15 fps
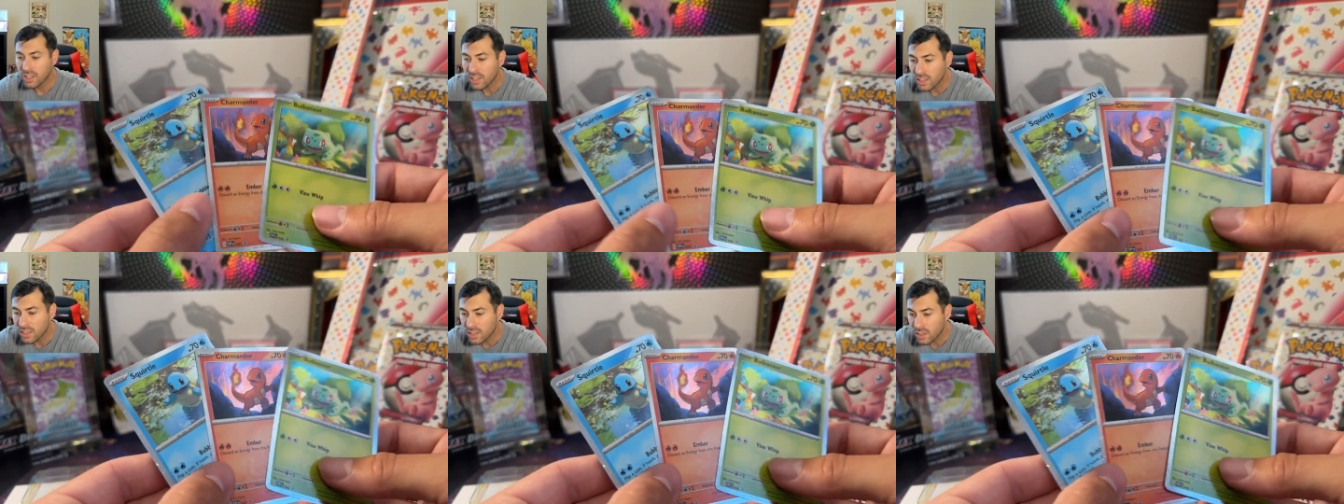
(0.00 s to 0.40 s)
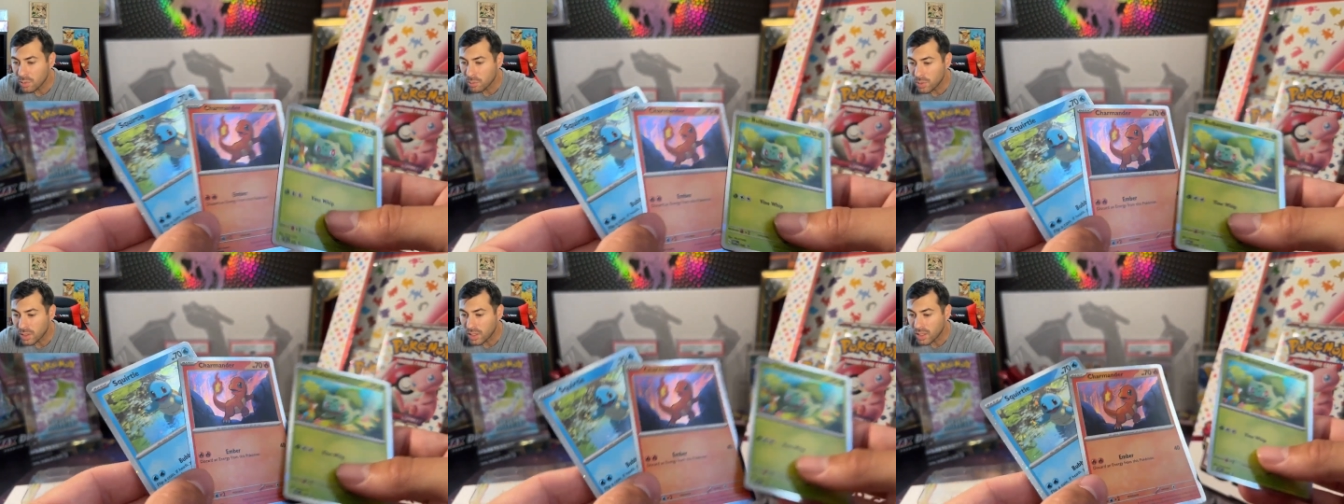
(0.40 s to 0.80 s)
You know
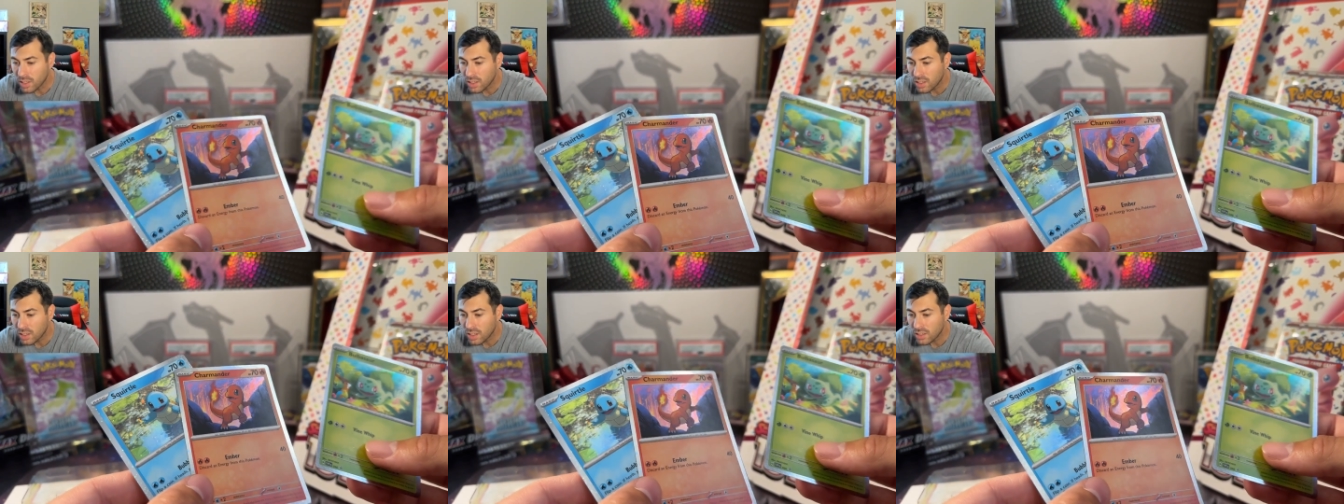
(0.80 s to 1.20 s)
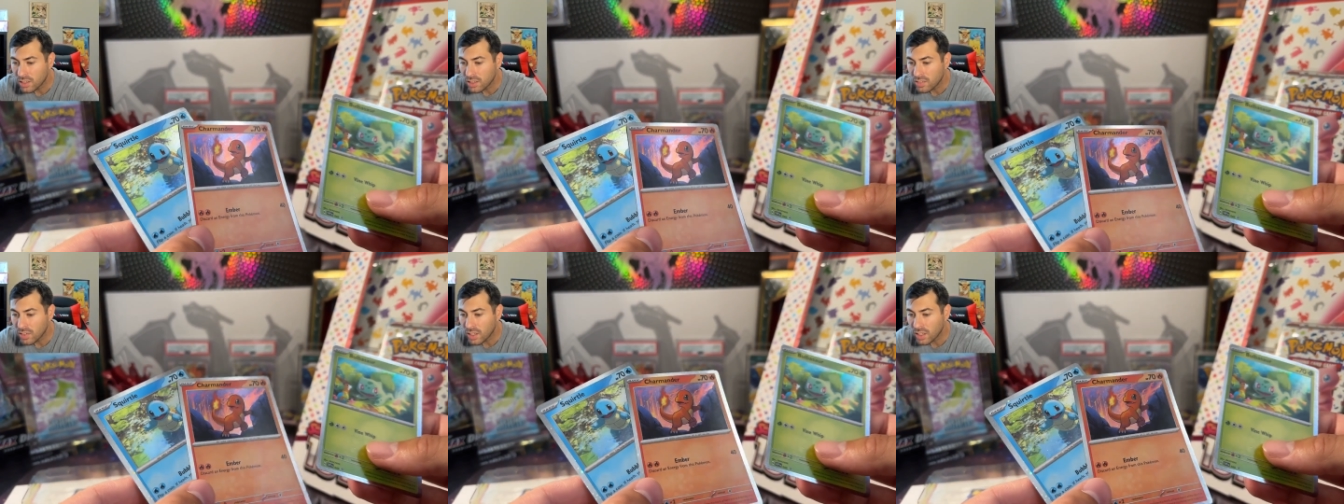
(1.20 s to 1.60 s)
me. Let's
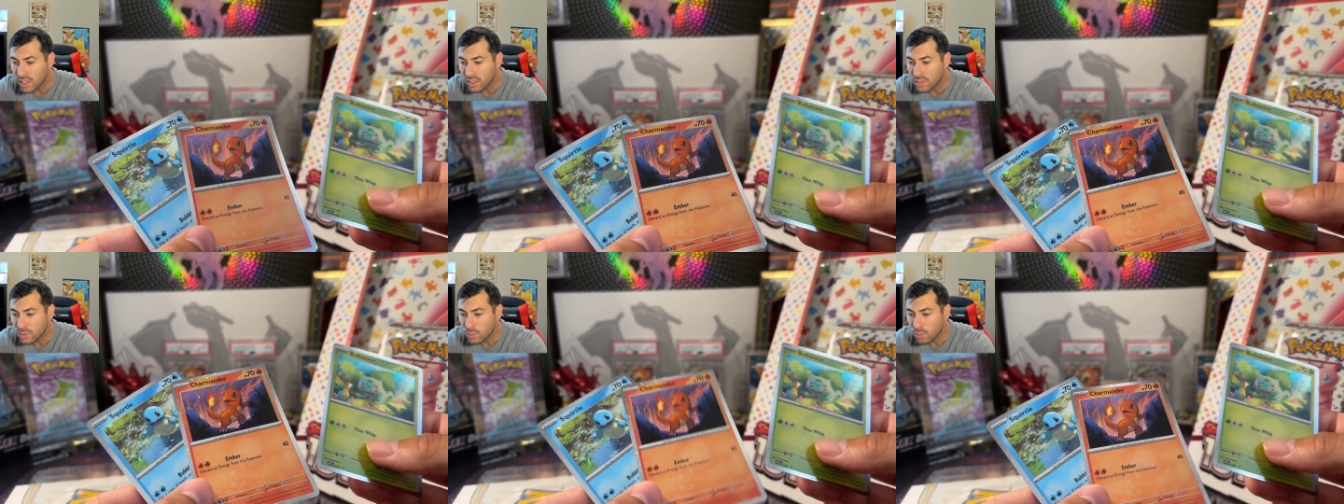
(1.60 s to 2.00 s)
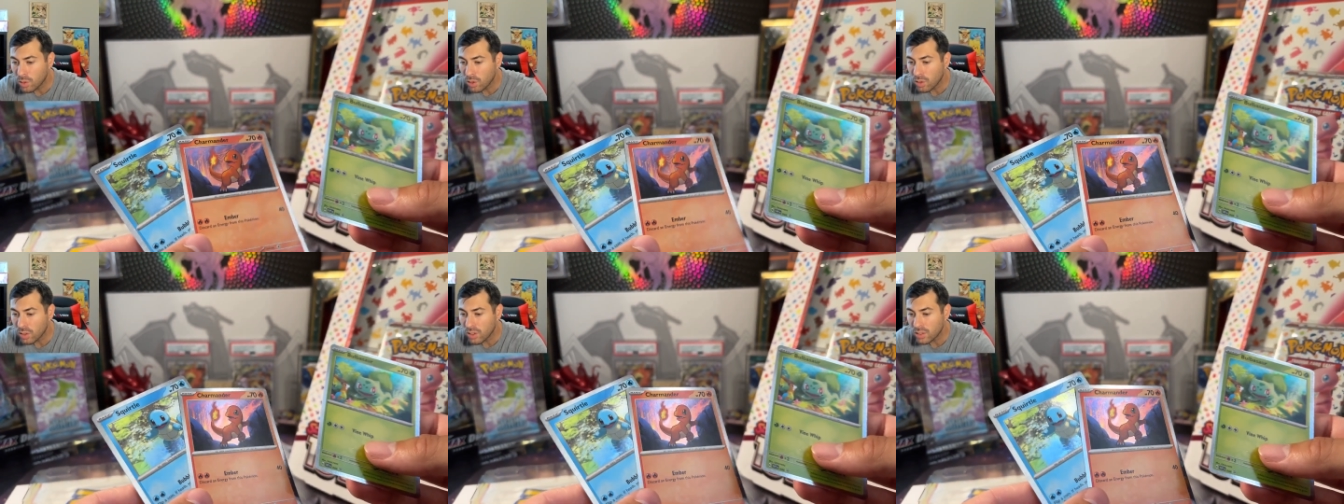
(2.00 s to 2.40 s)
see if I can get a
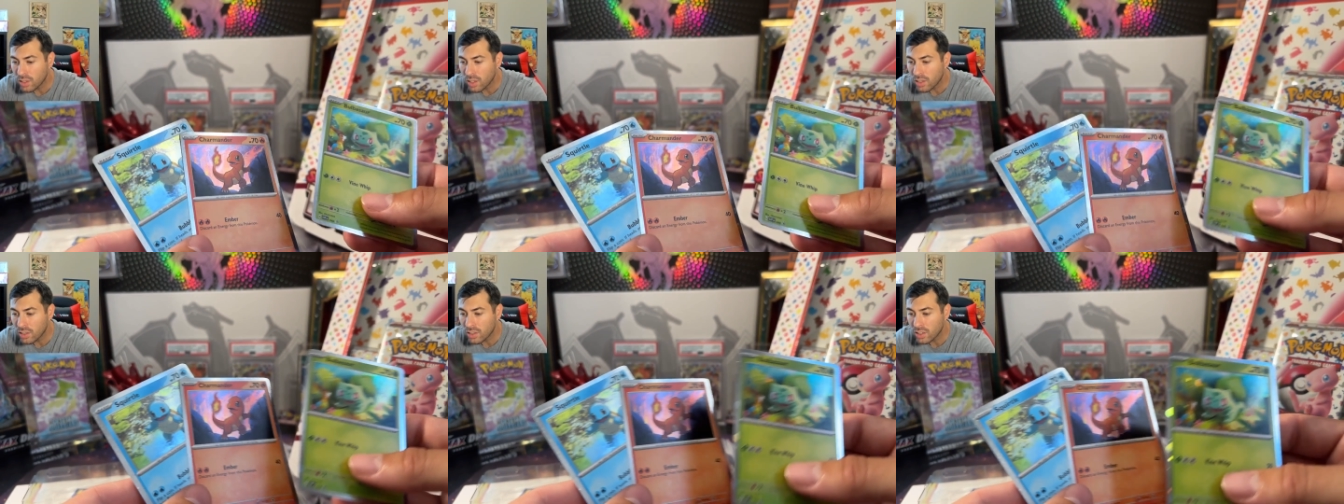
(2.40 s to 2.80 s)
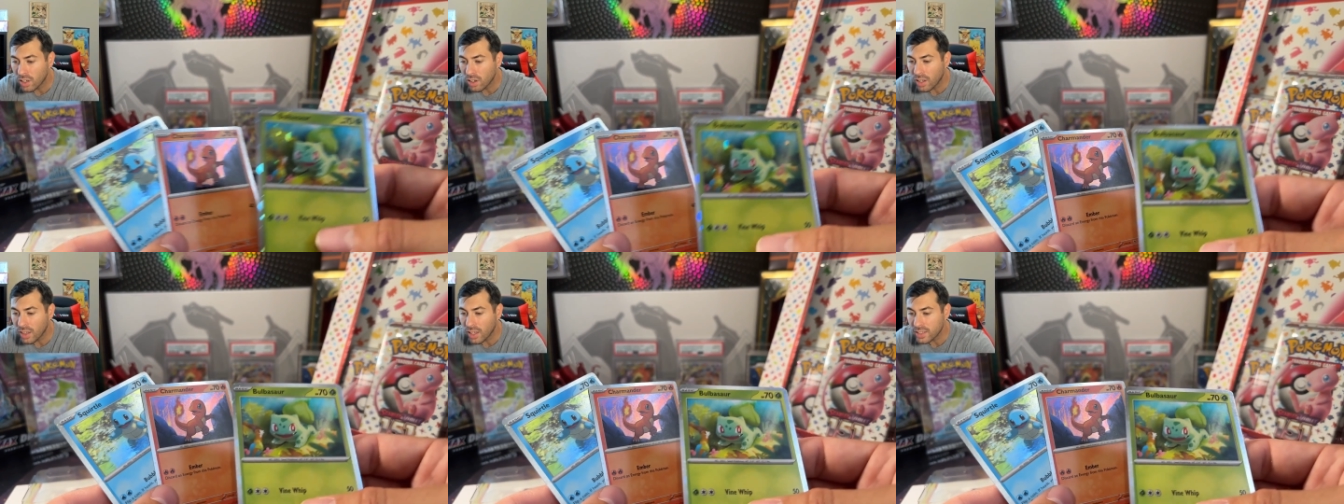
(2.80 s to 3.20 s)
swirl in there.
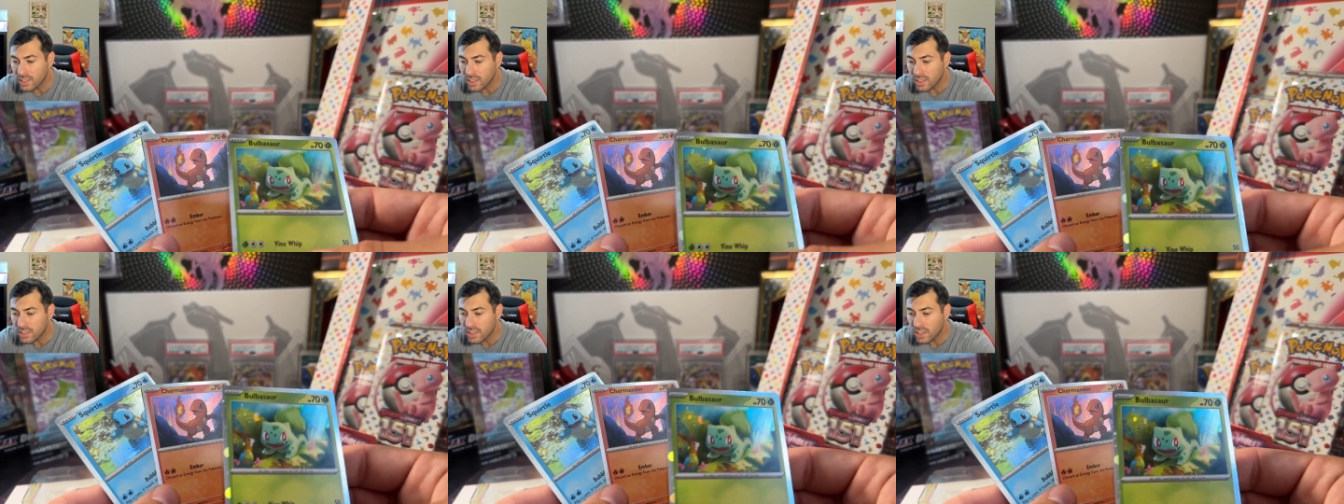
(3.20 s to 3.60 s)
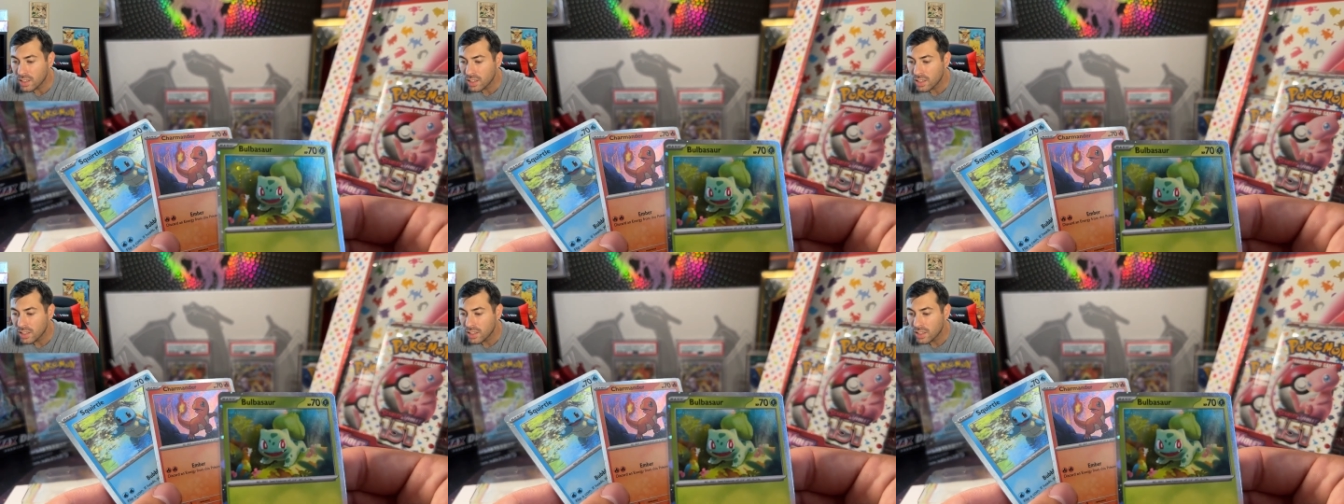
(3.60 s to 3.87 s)
Yeah, I like these.